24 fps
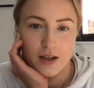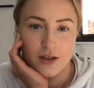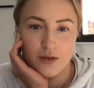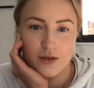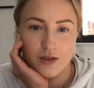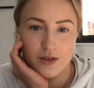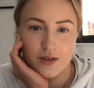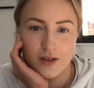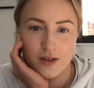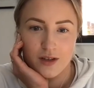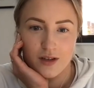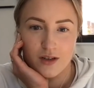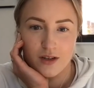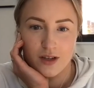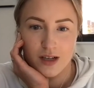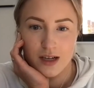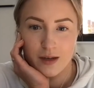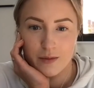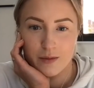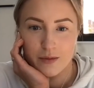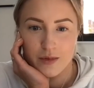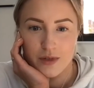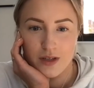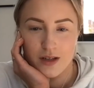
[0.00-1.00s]
used to look
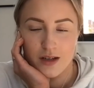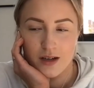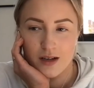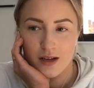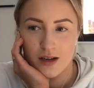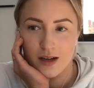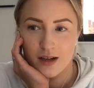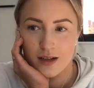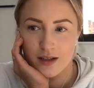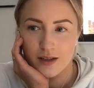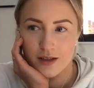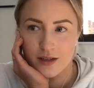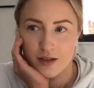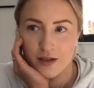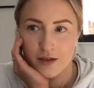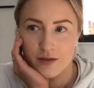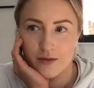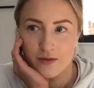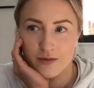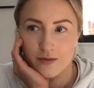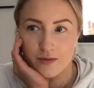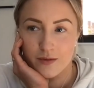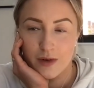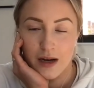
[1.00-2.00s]
up to the likes
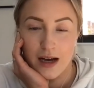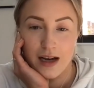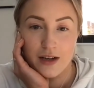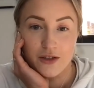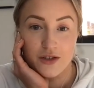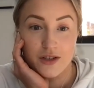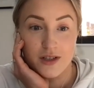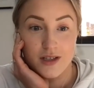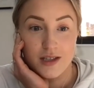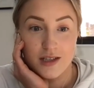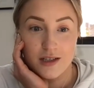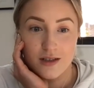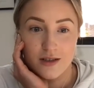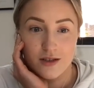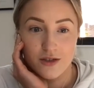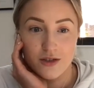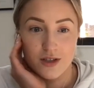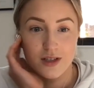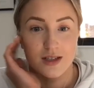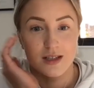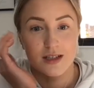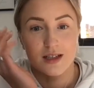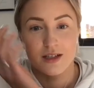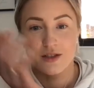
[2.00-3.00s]
of, well, actually,
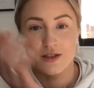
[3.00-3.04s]
she's an